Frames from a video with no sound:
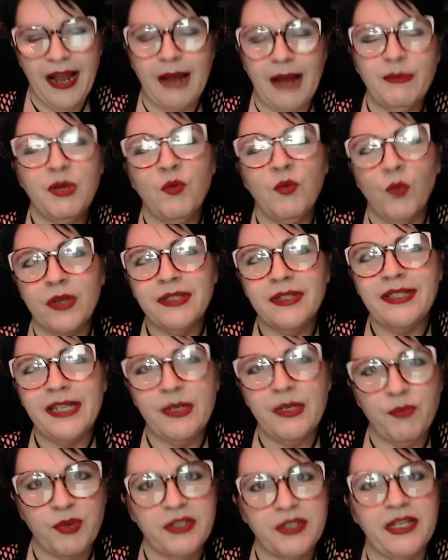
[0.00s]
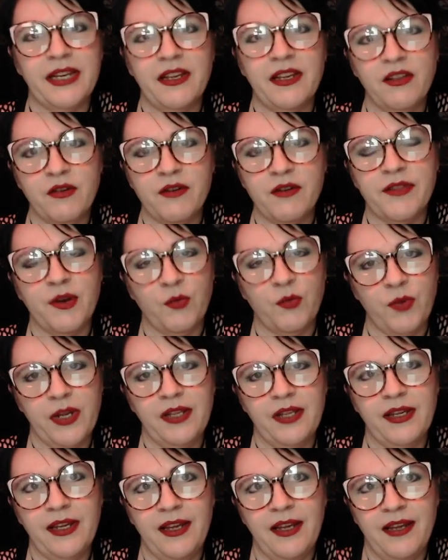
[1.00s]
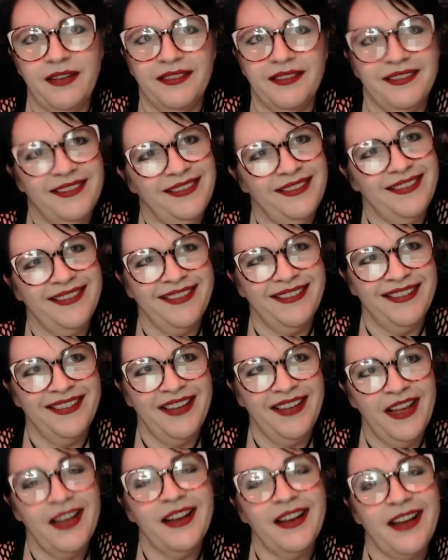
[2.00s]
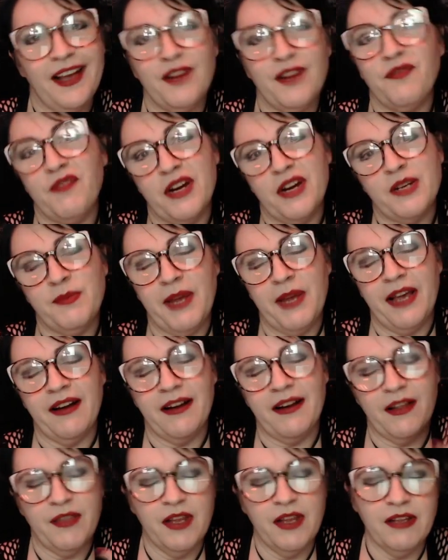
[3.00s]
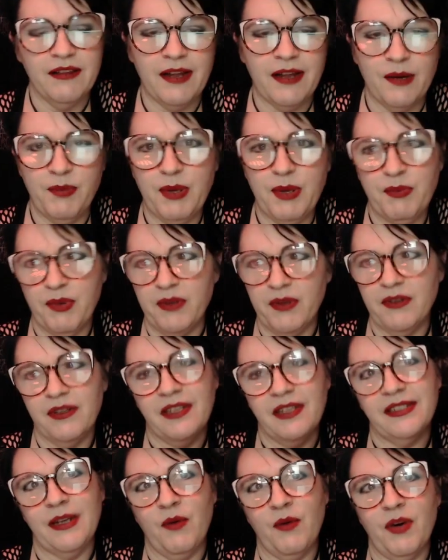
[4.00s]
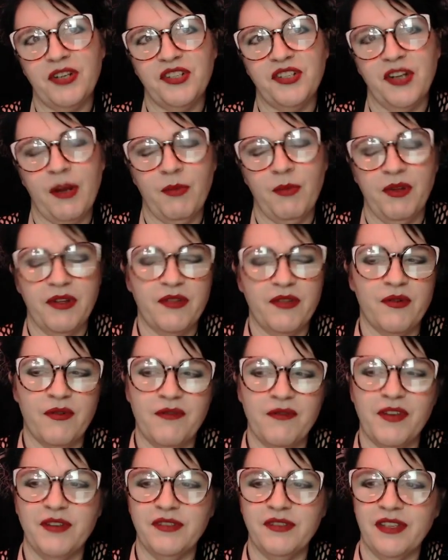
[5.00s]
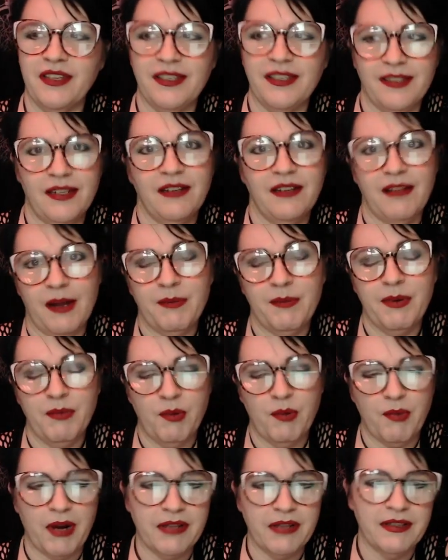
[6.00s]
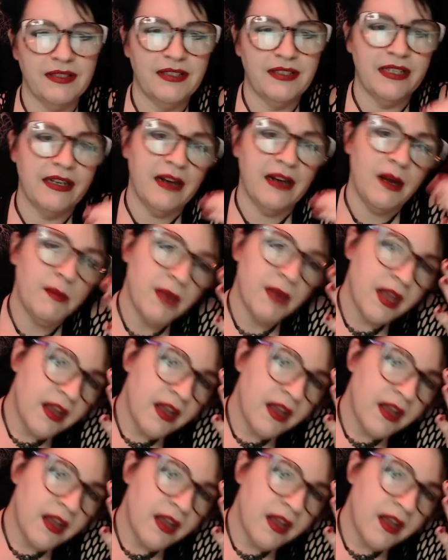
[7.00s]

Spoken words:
I mean, one scene in particular that really kind of freaked me out, and I think a lot of people, because I watched a couple other reviews of this and a lot of people brought this scene up